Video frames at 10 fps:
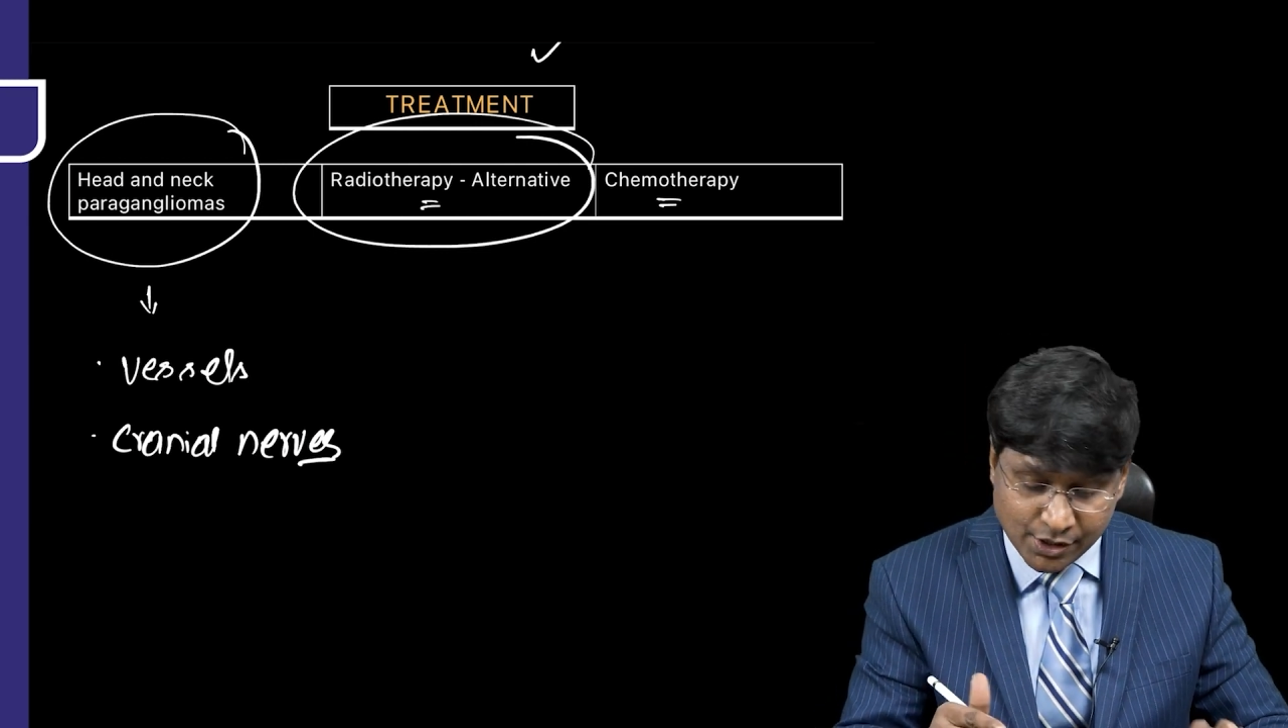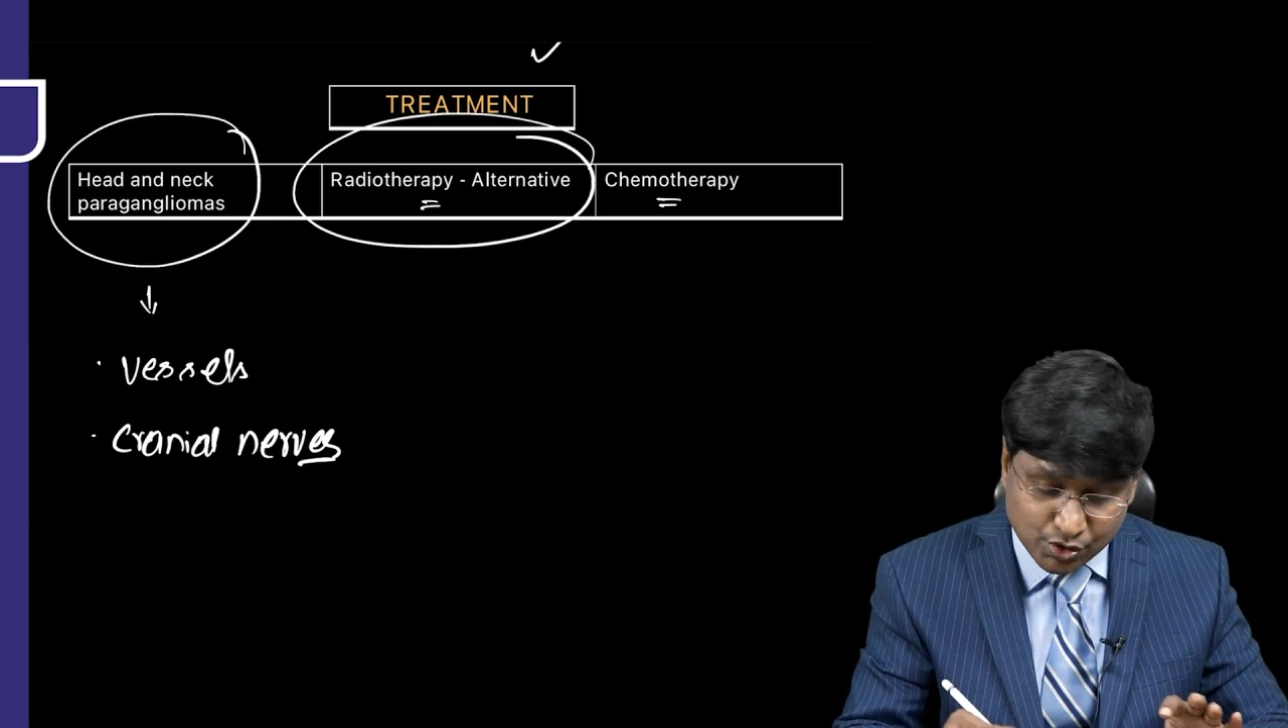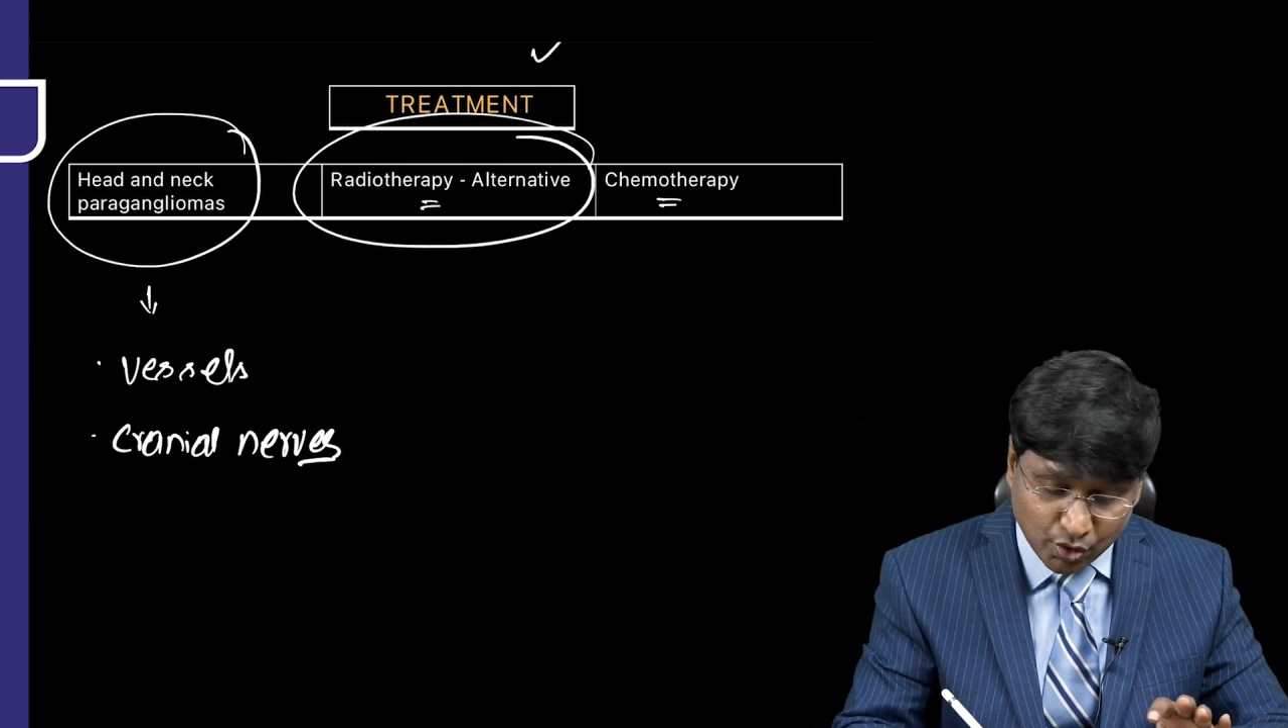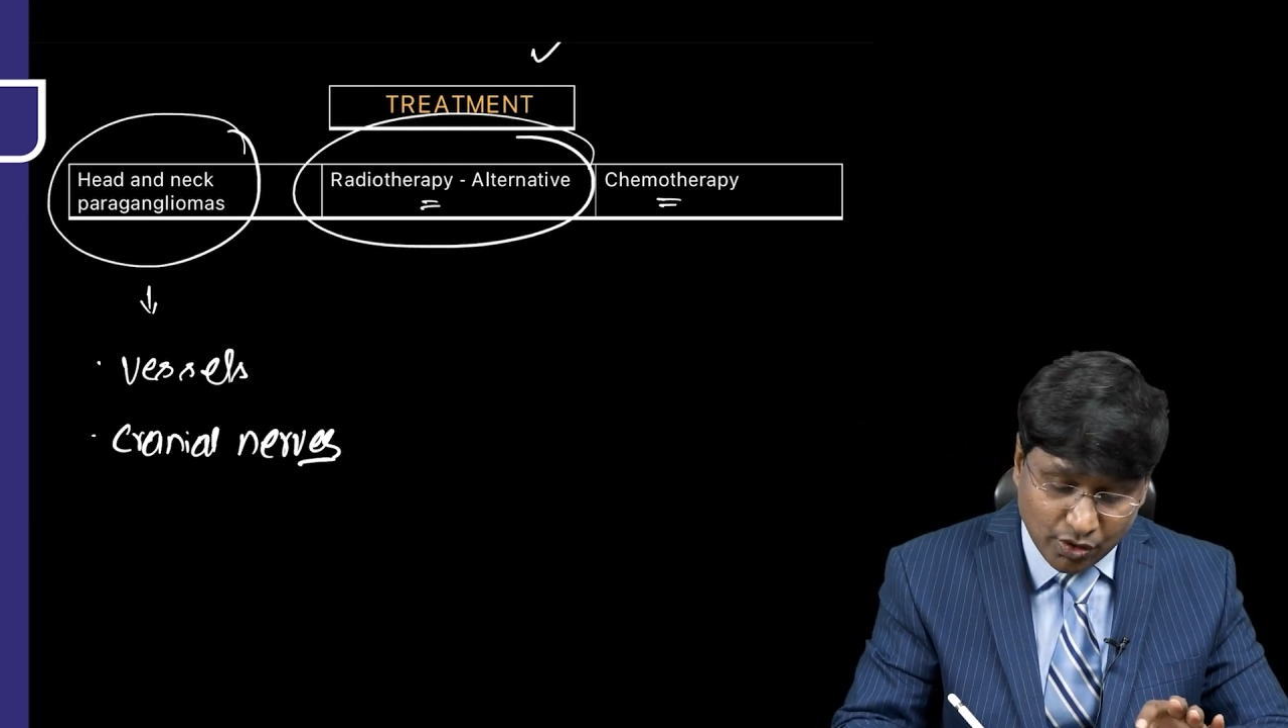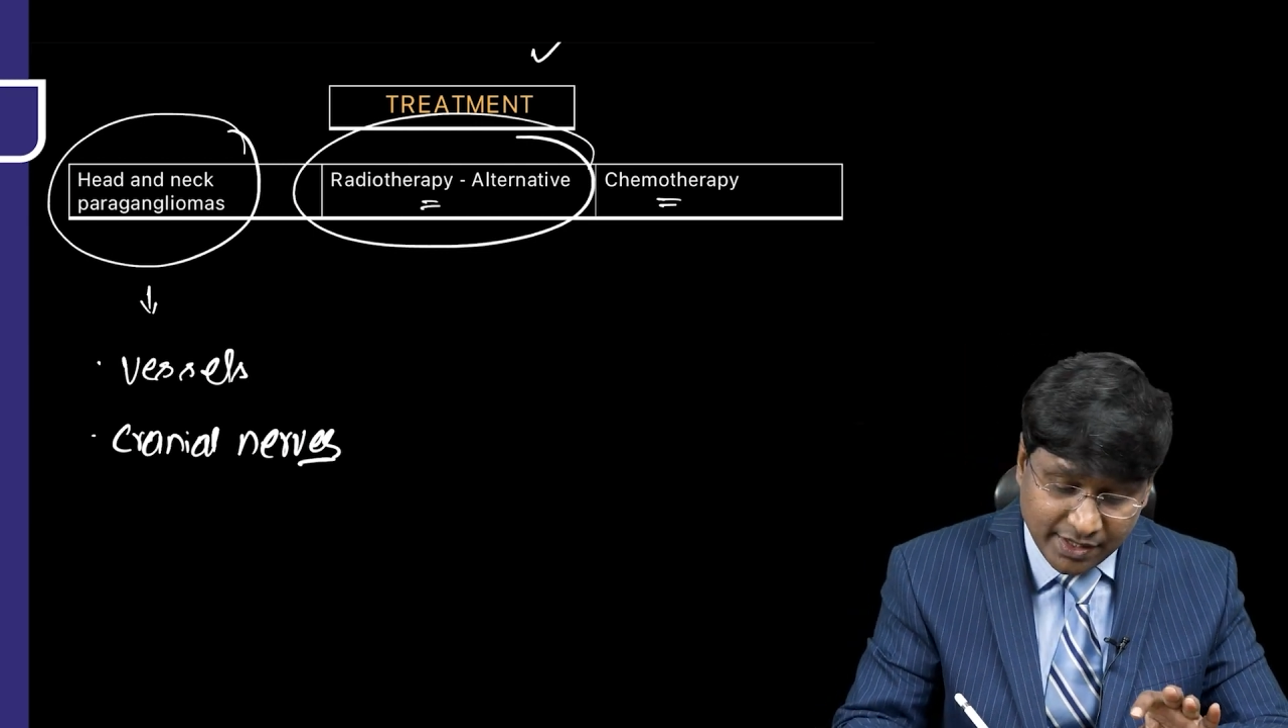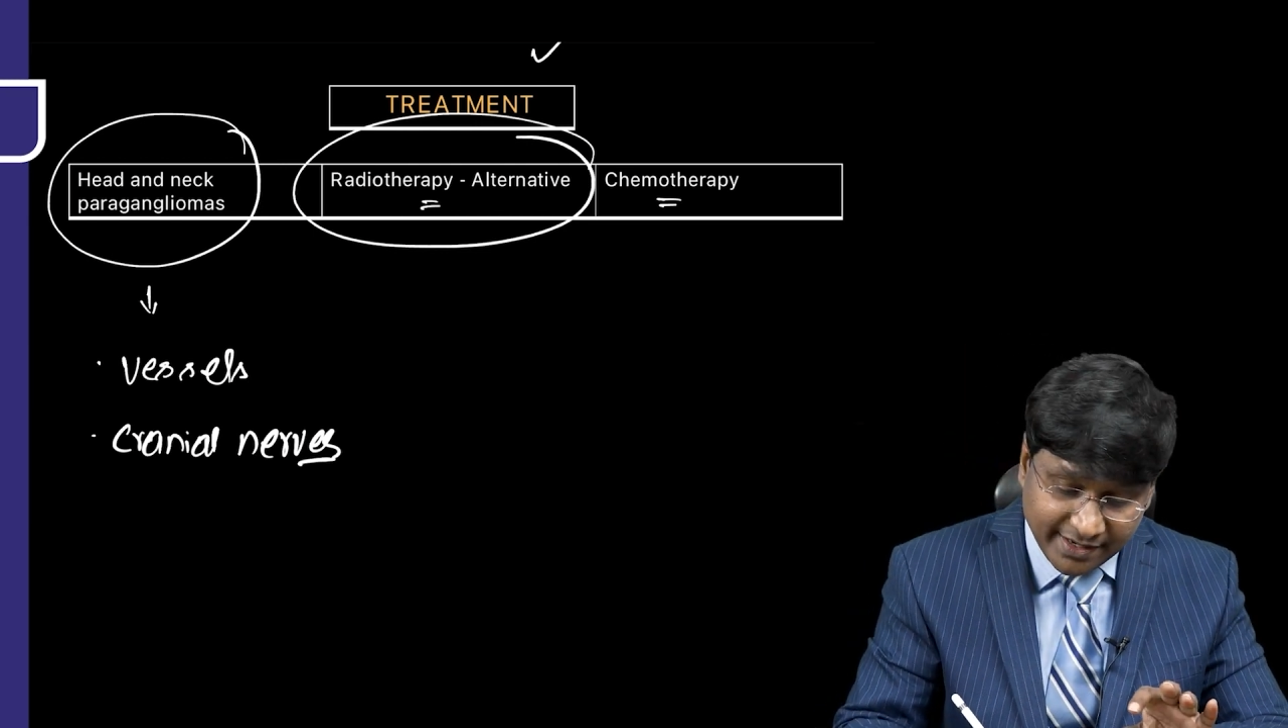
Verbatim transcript: So